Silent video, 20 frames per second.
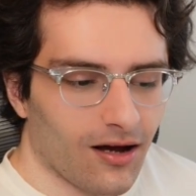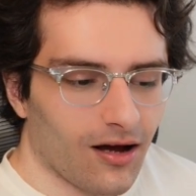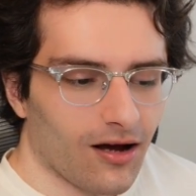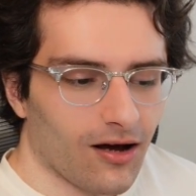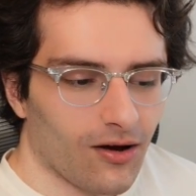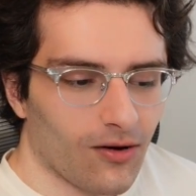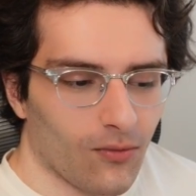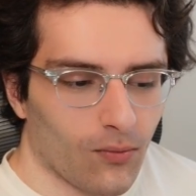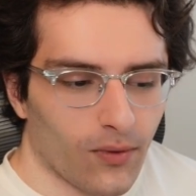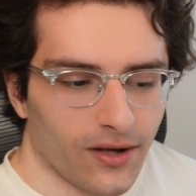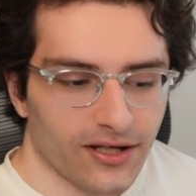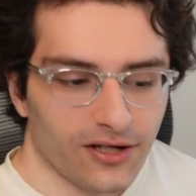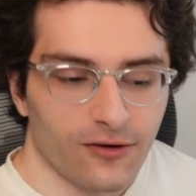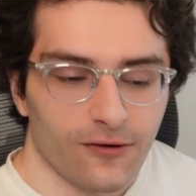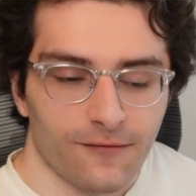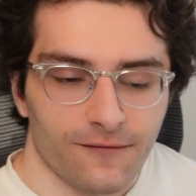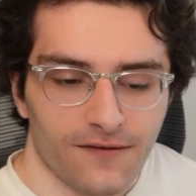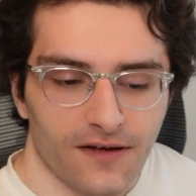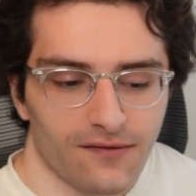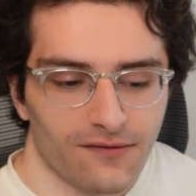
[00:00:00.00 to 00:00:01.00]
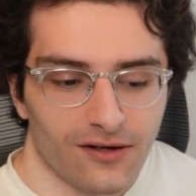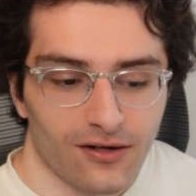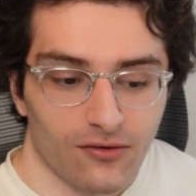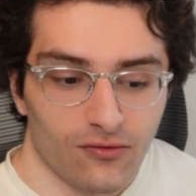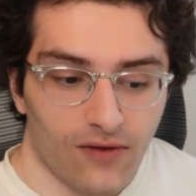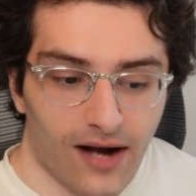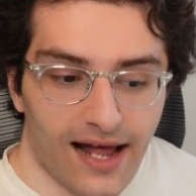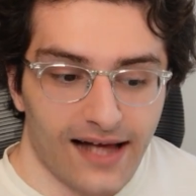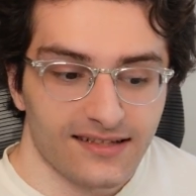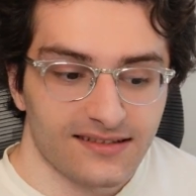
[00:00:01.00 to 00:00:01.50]
what your favorite
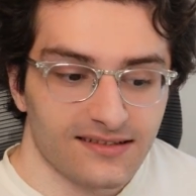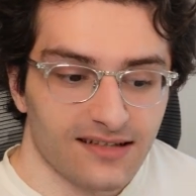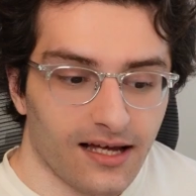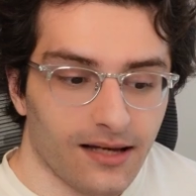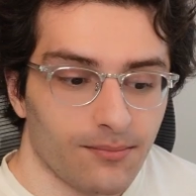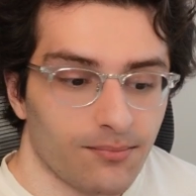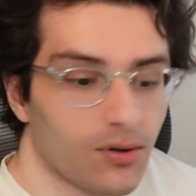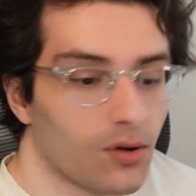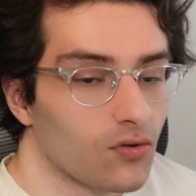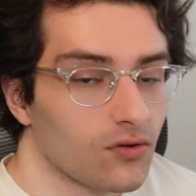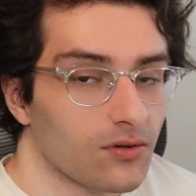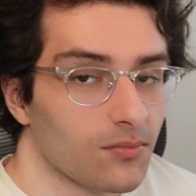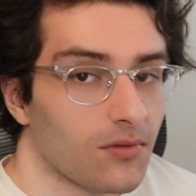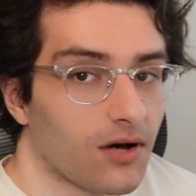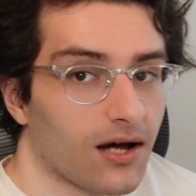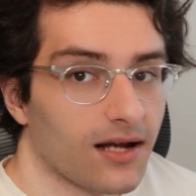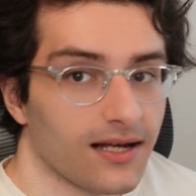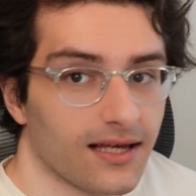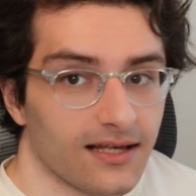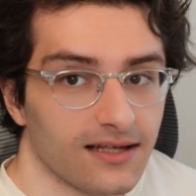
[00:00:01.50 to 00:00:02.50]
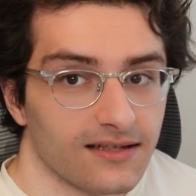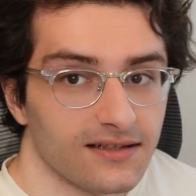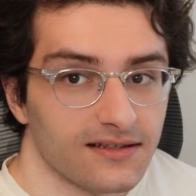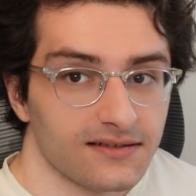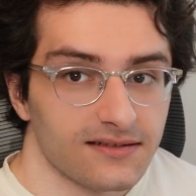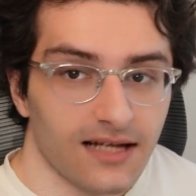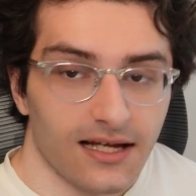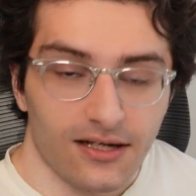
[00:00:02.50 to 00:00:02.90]
grass type Pokemon is.